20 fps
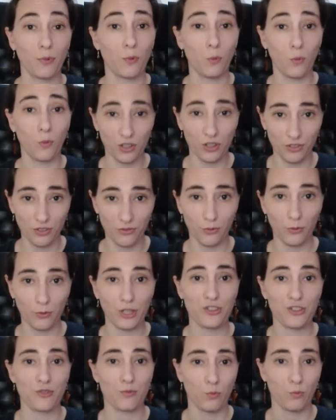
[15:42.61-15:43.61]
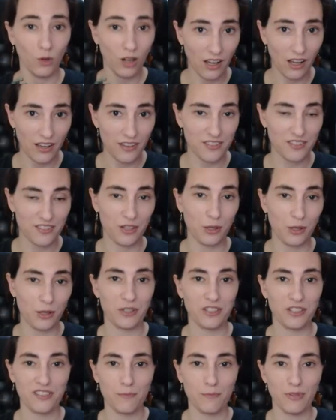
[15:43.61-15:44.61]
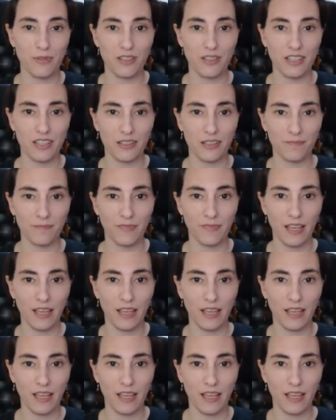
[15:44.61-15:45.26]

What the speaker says: one of which was going to be